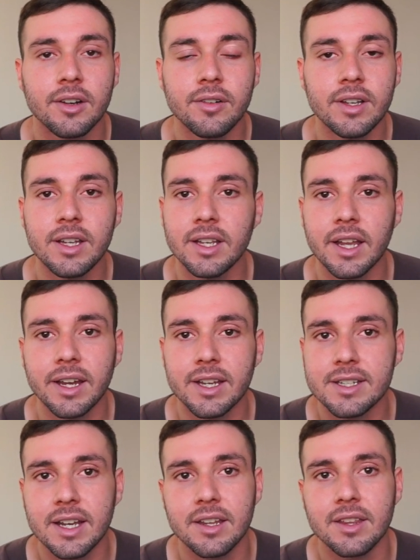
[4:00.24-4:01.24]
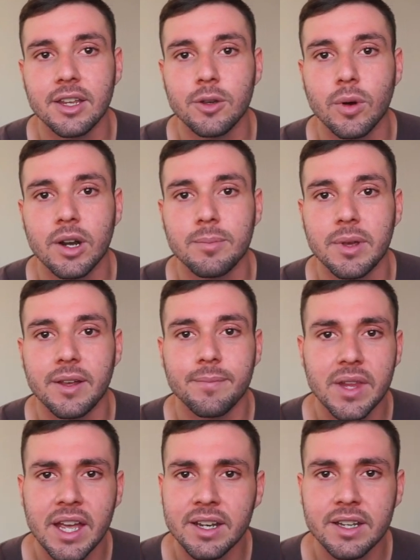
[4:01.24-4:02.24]
Really, like, it's anything you want to be.
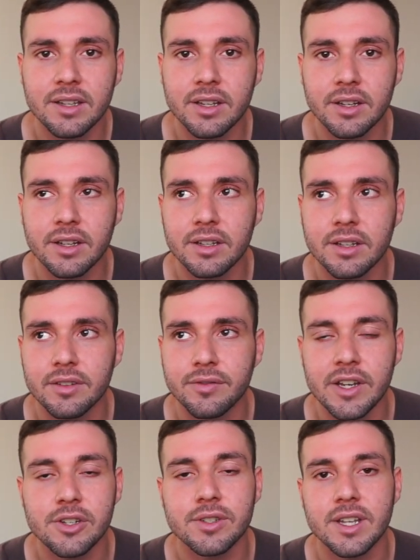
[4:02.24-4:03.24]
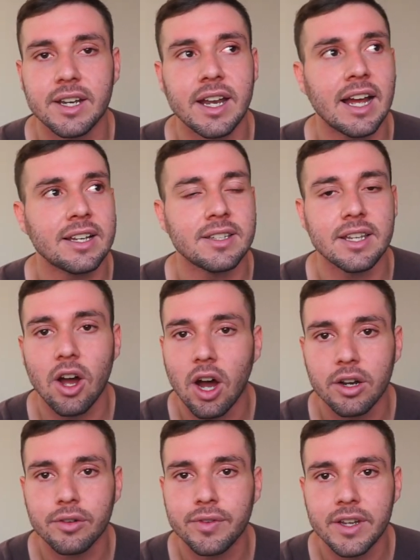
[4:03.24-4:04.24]
And the features that it has, the
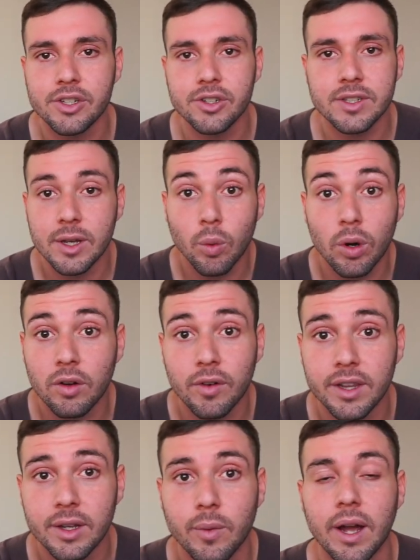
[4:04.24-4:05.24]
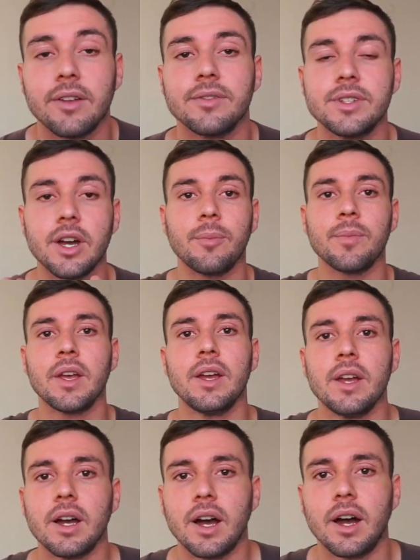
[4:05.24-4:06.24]
auto features, they work really well. So
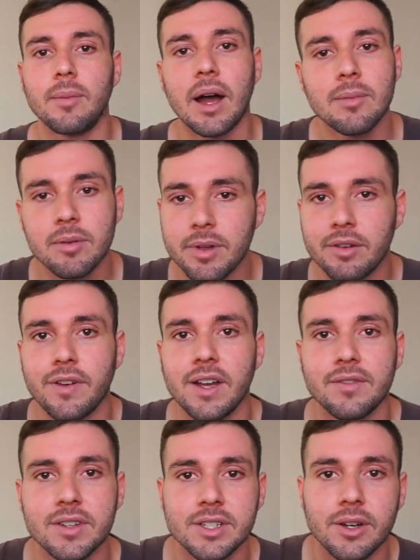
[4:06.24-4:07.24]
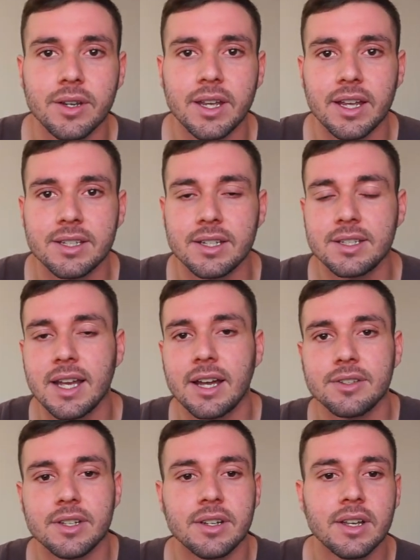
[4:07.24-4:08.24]
I'm a big fan of the Sony
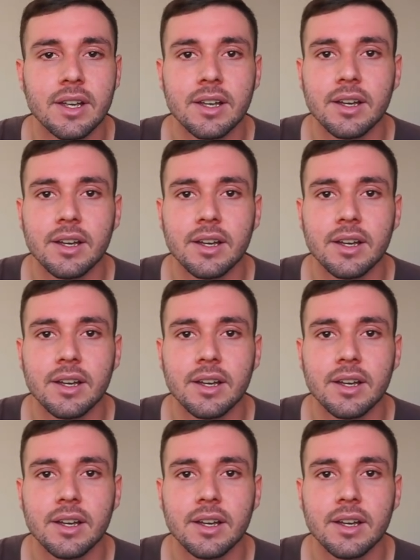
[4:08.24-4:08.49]
A6000.